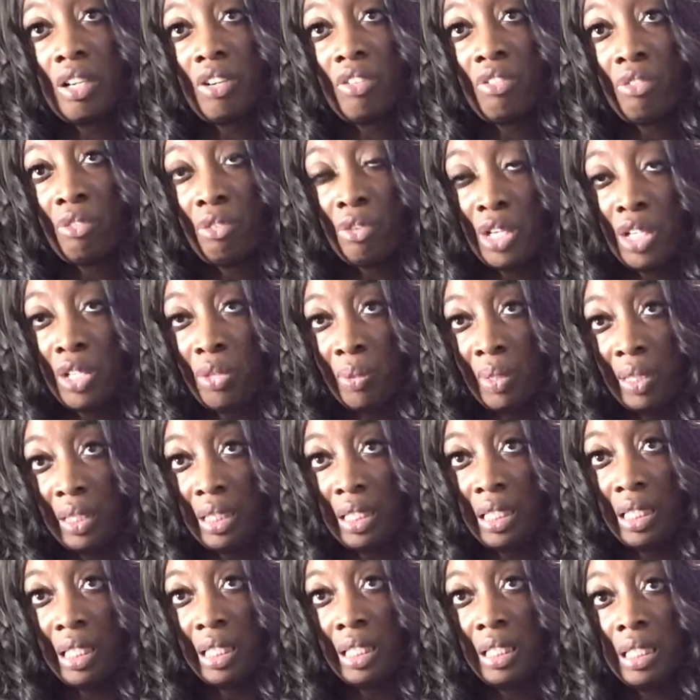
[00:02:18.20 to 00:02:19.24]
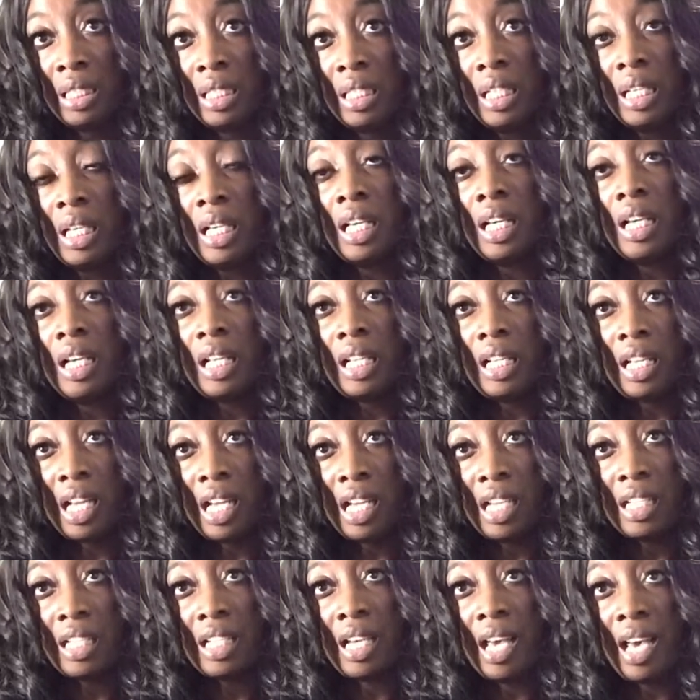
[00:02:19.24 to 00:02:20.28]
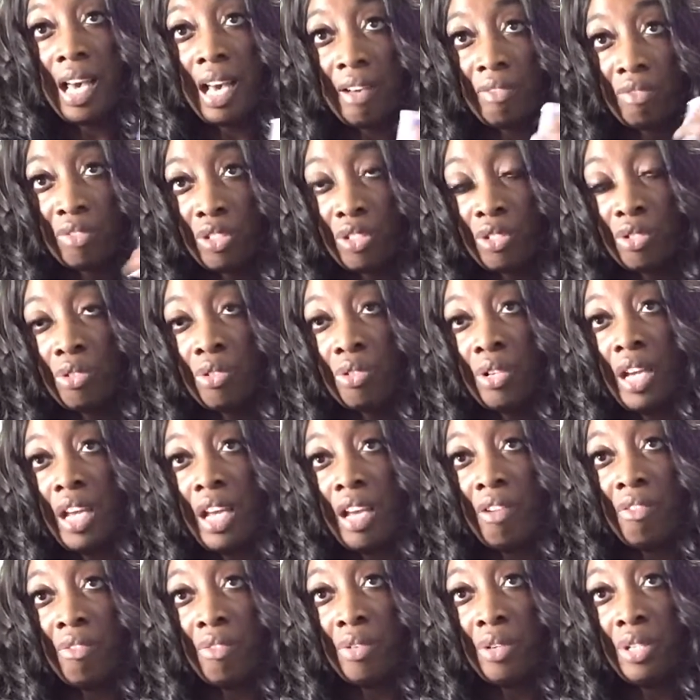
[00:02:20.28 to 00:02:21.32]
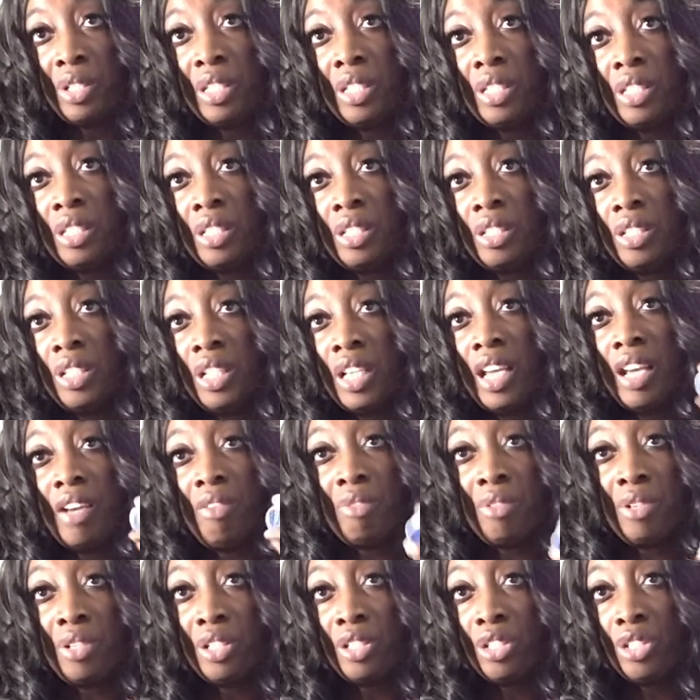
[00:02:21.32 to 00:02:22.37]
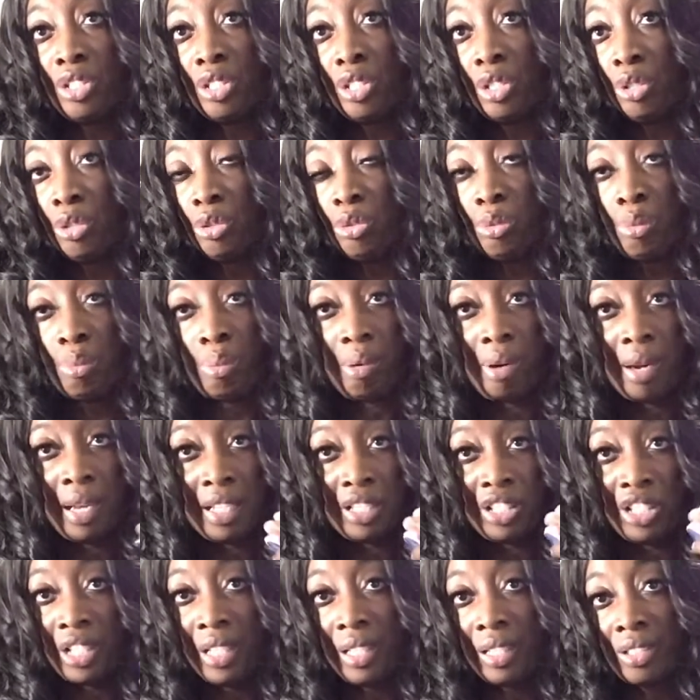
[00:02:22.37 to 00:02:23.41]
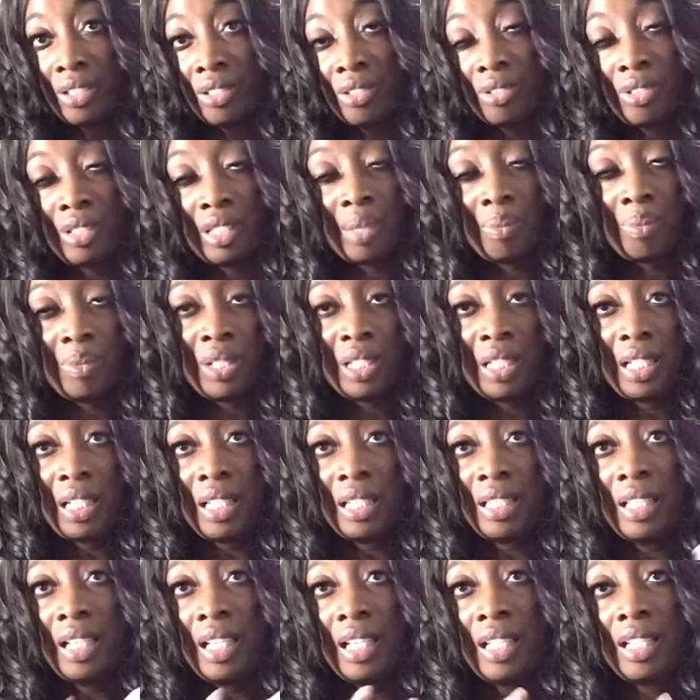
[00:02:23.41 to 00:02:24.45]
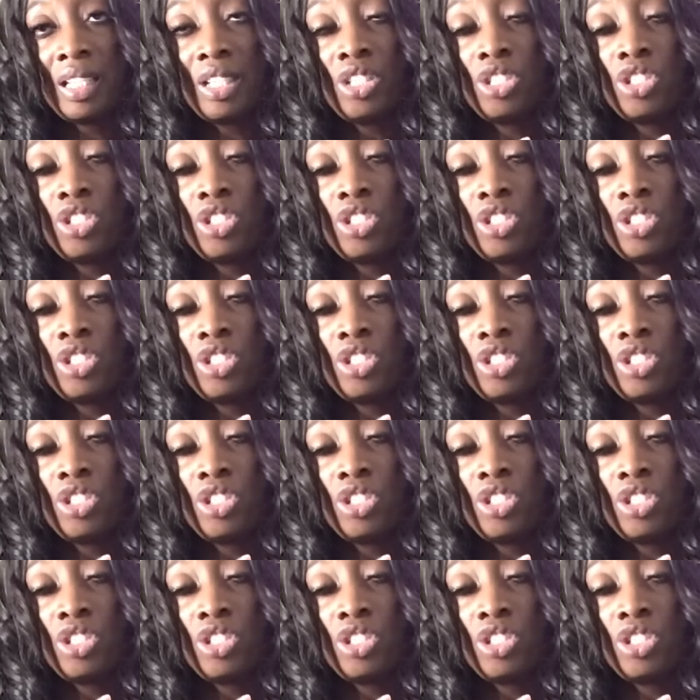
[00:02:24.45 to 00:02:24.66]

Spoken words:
frequently, like after every 2 projects or something like that.